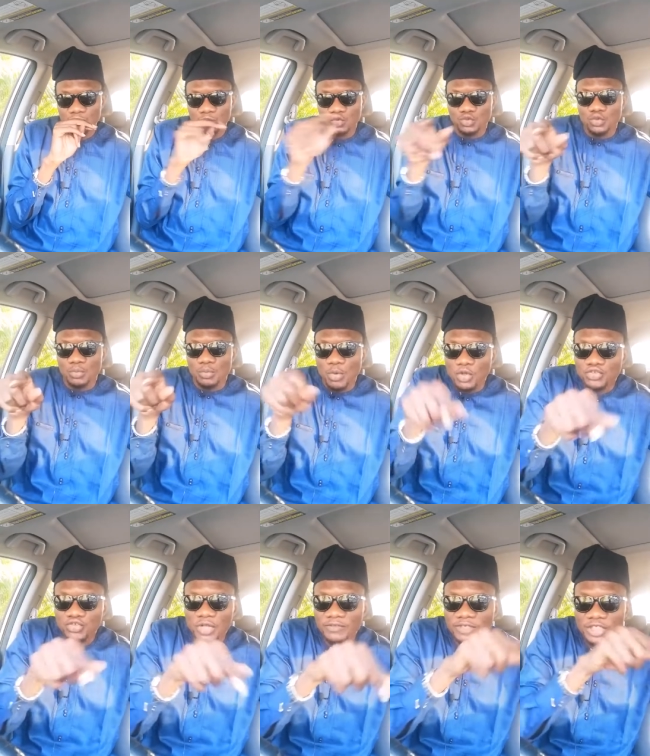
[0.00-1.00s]
So
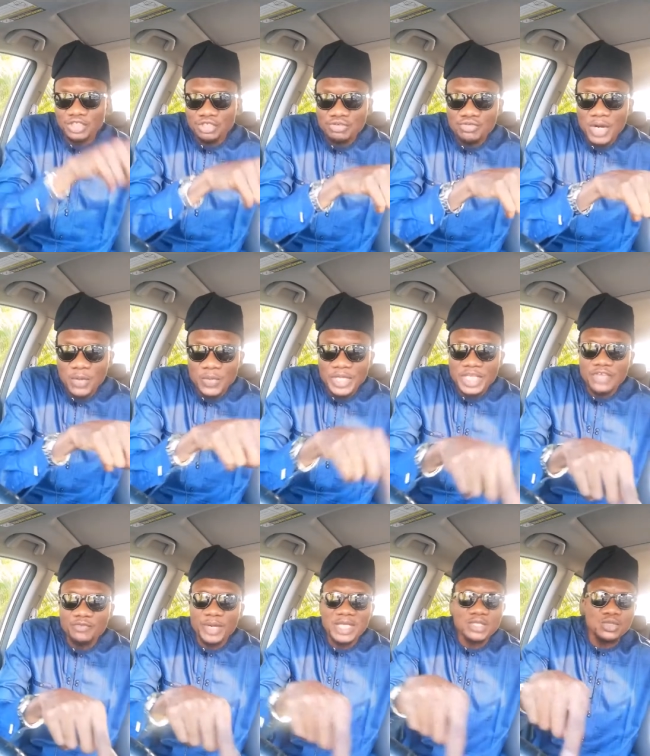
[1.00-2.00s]
most of the children we
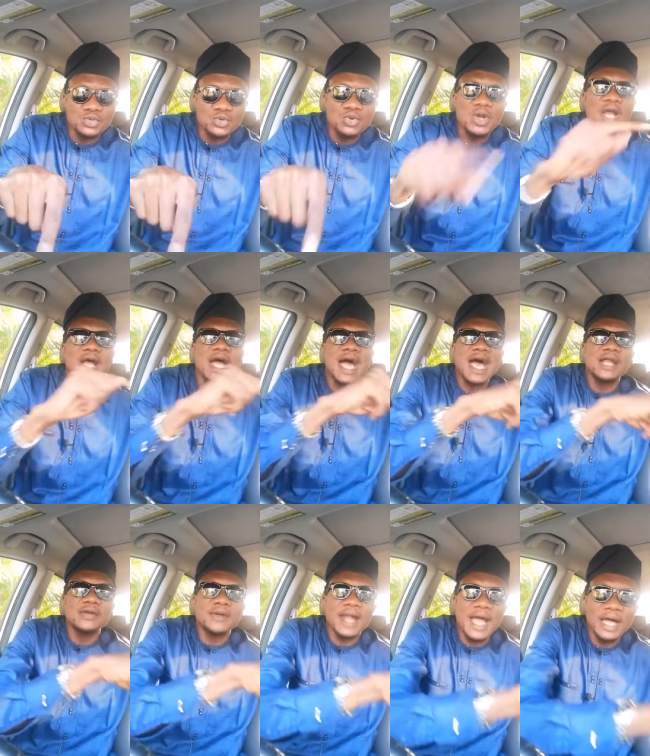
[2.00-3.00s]
give birth to
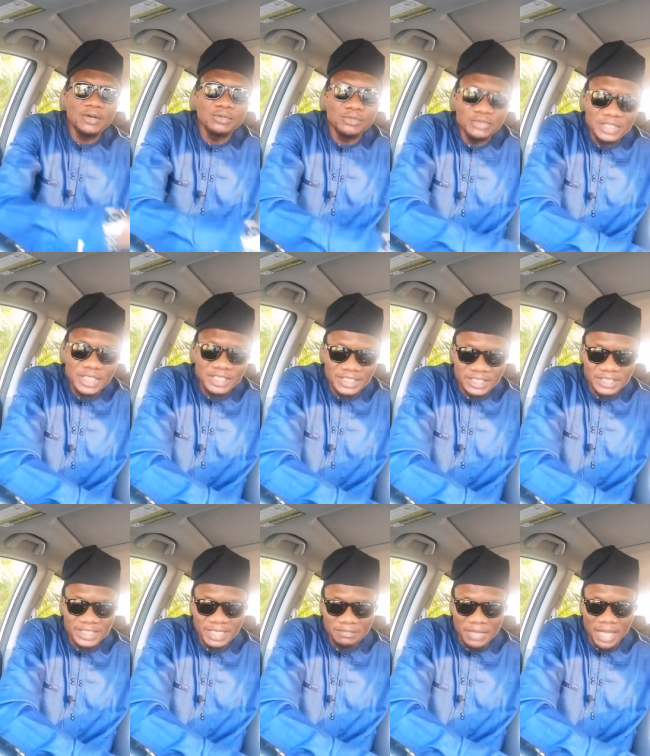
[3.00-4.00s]
around
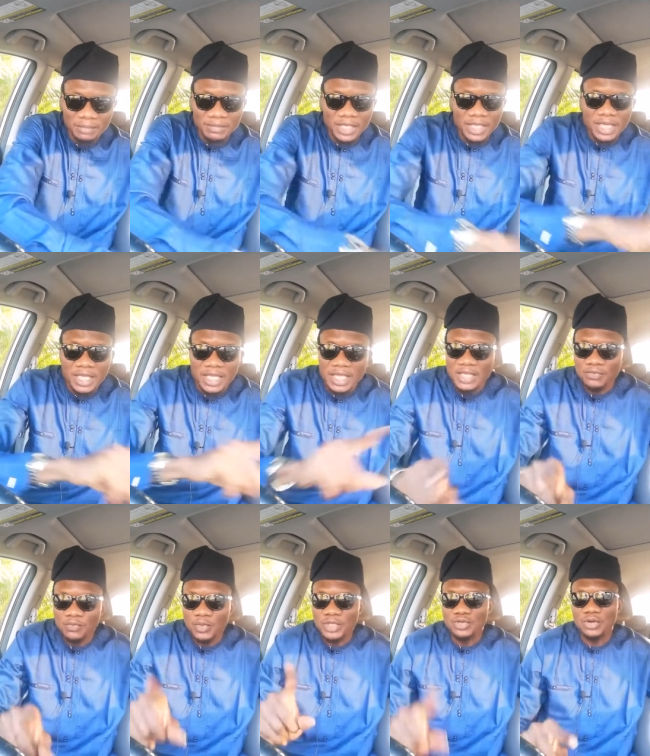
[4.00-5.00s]
December,
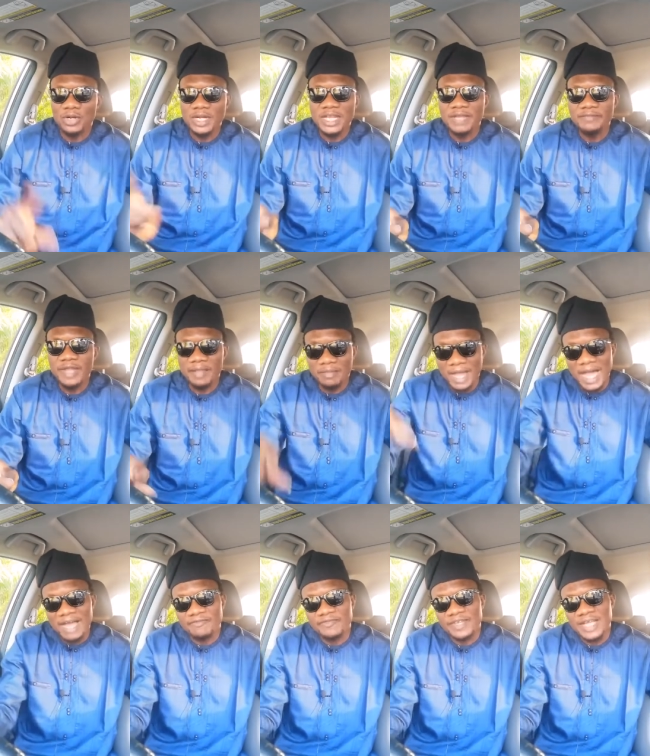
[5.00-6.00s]
if we don't name them
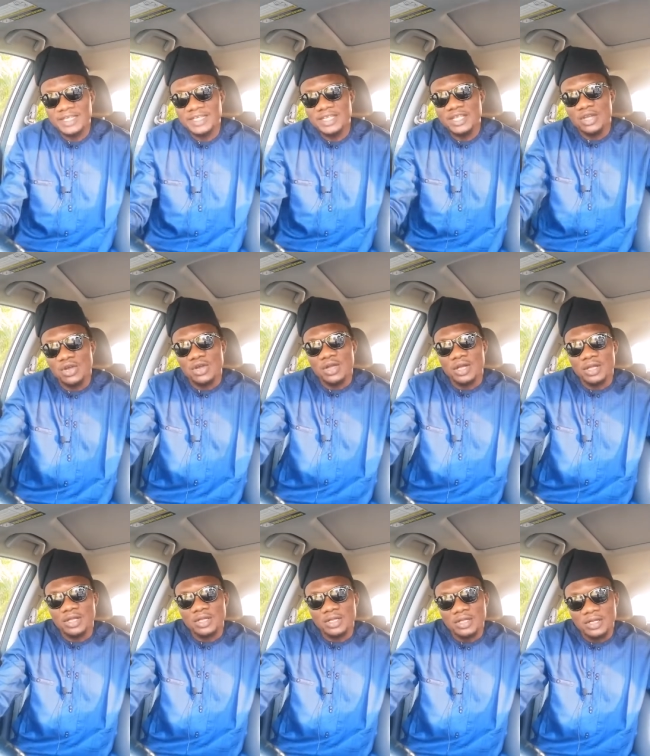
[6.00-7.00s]
after the
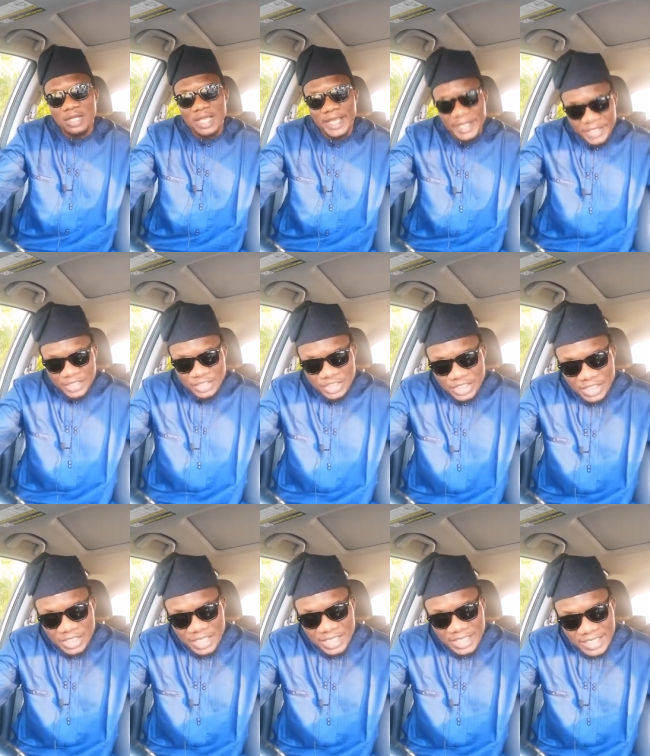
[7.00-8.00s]

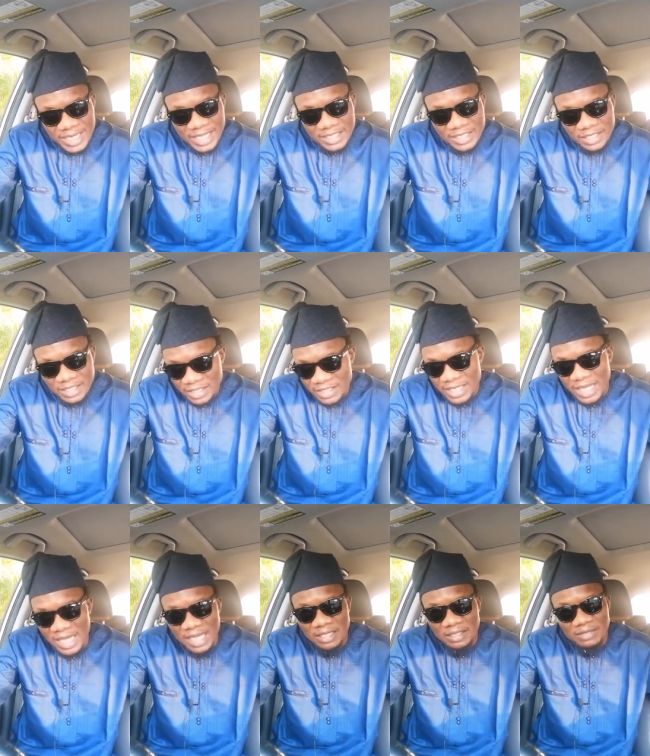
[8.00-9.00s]
energy in
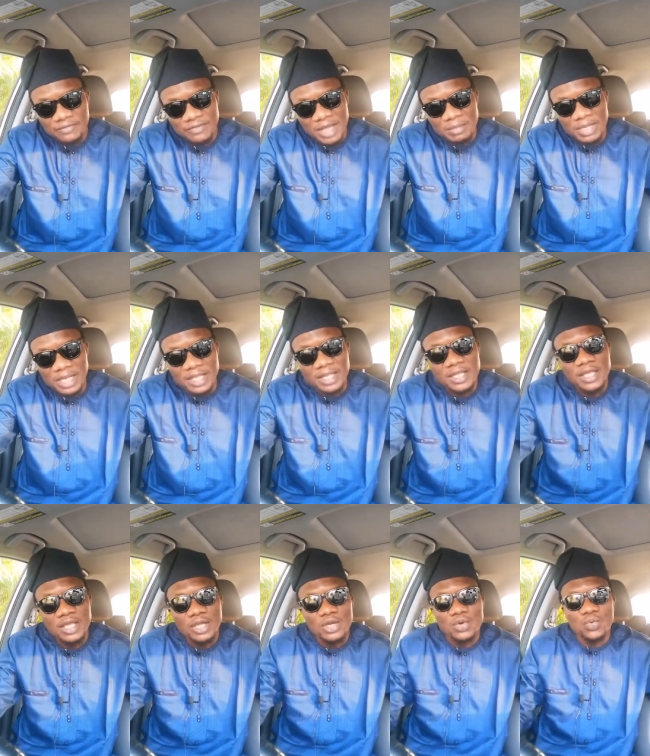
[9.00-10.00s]
their family,
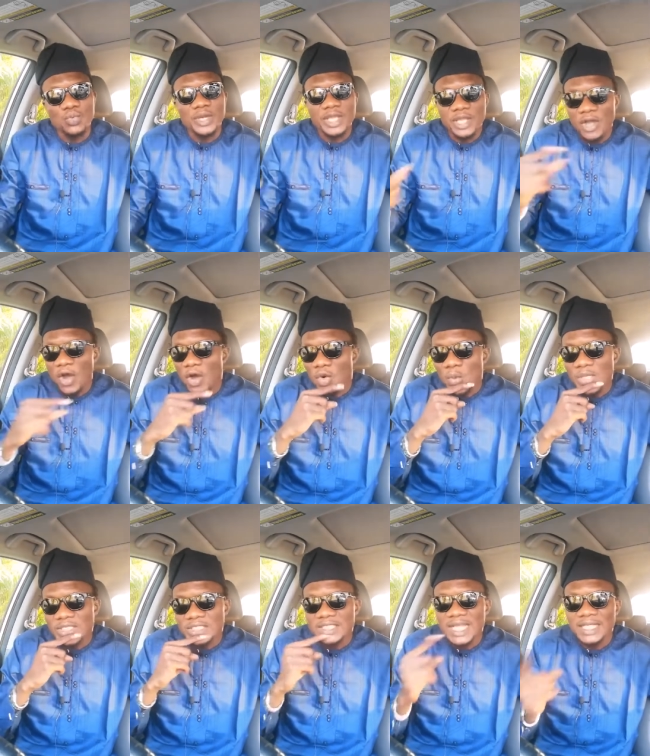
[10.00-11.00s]
we
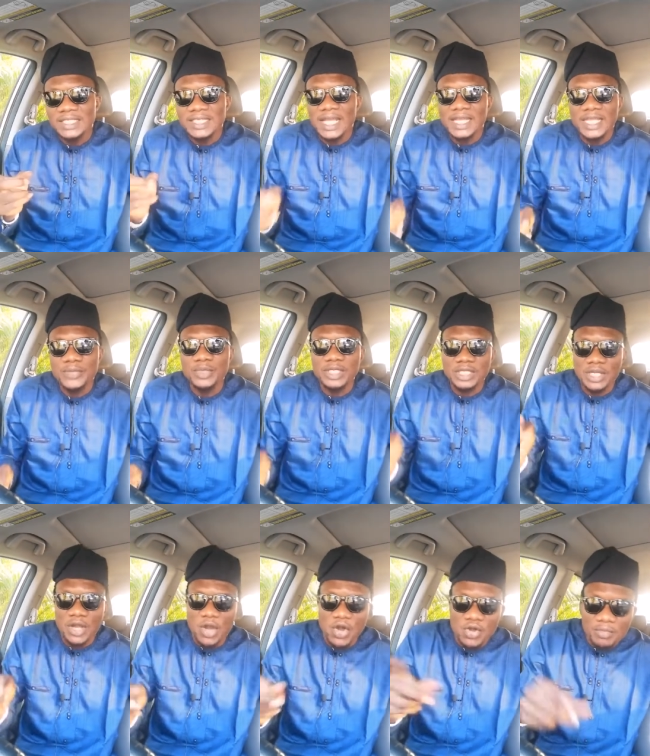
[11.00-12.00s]
always start their name with
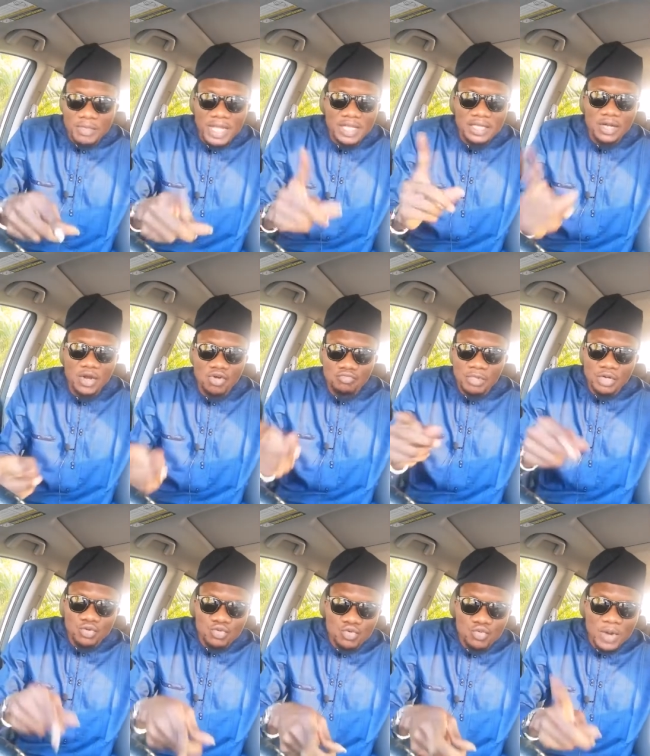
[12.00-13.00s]
Okpe, Okpe
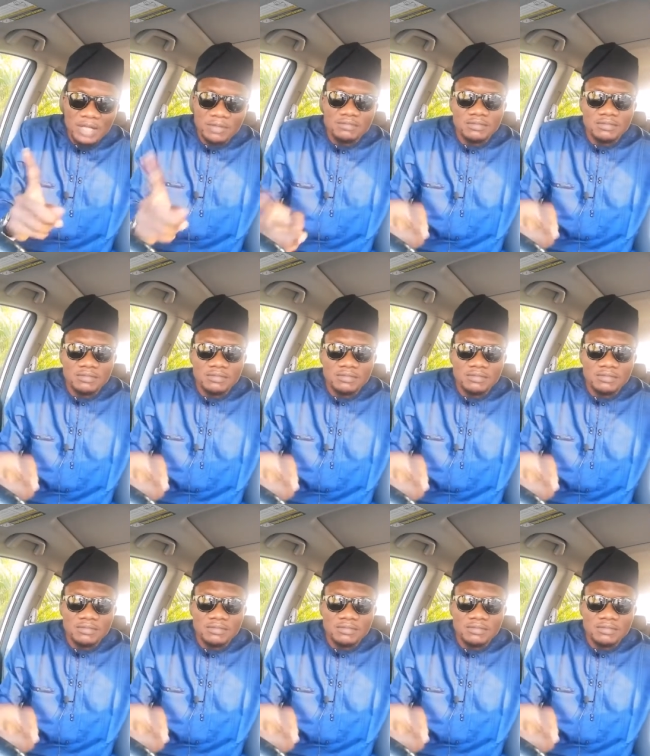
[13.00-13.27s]
Oluwa,